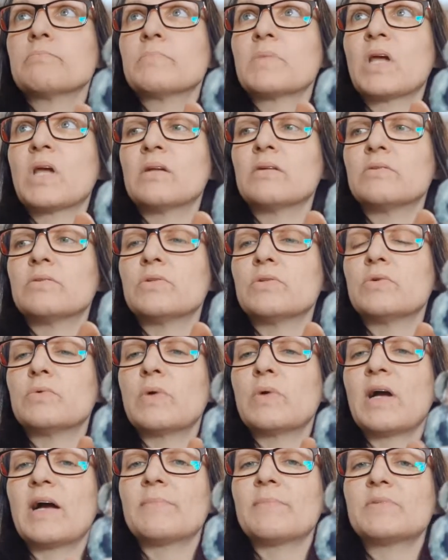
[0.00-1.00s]
I don't know,
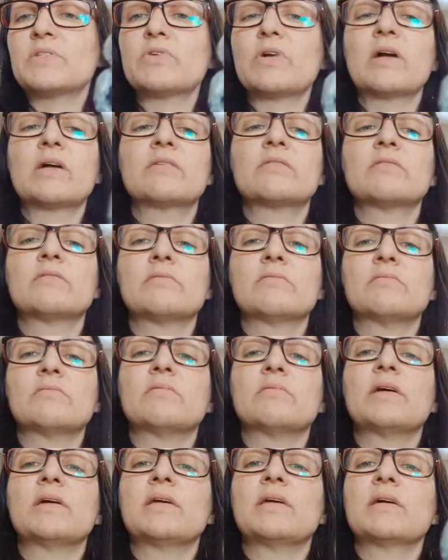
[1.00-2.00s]
abstract,
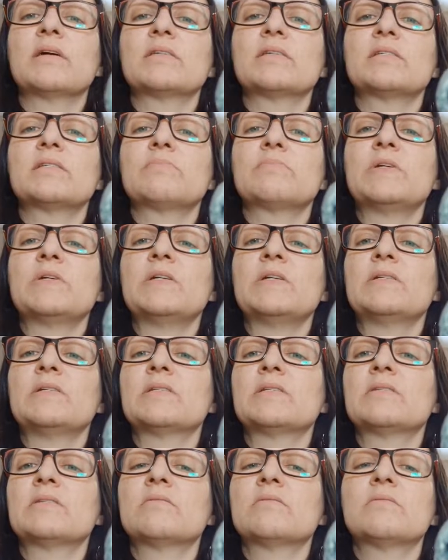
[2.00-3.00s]
I guess,
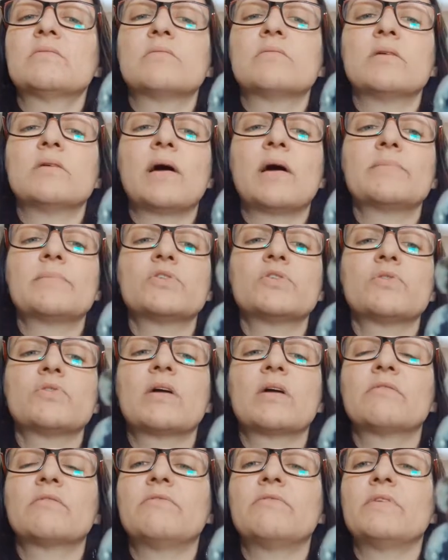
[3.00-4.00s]
piece,
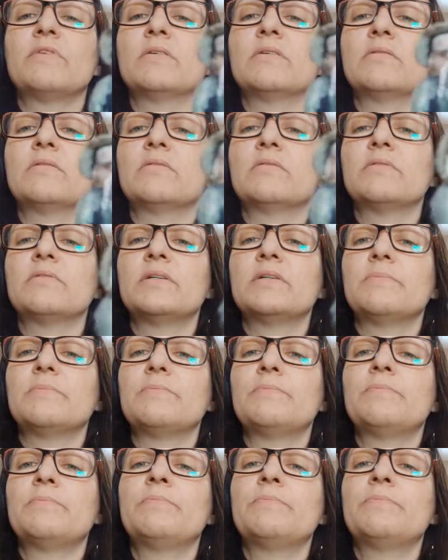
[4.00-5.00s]
abstract feel of it.
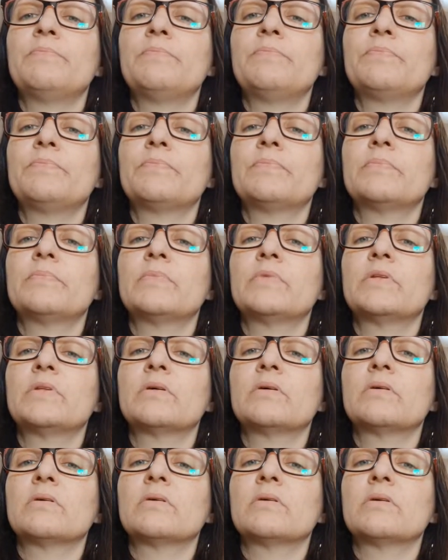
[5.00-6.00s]

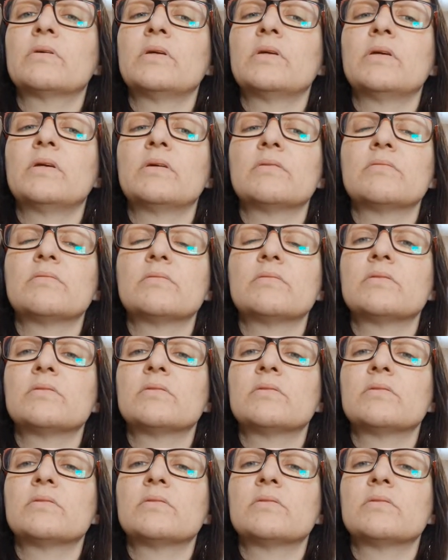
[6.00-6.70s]
And,